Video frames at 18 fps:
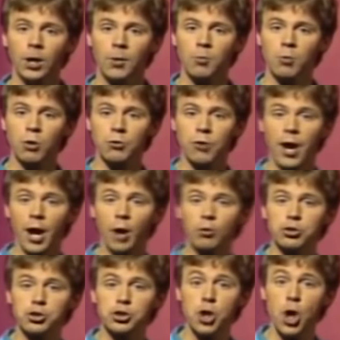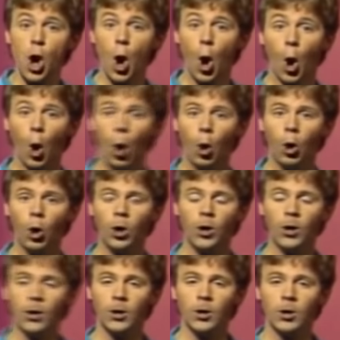I mean, what the hell would you do?
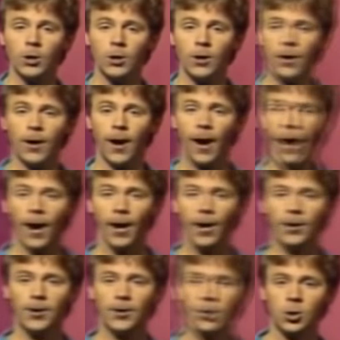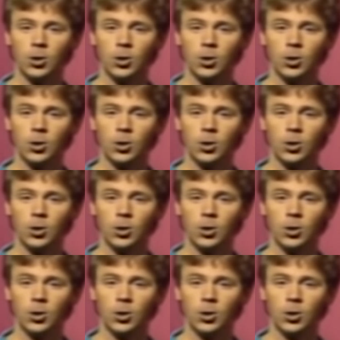Yeah.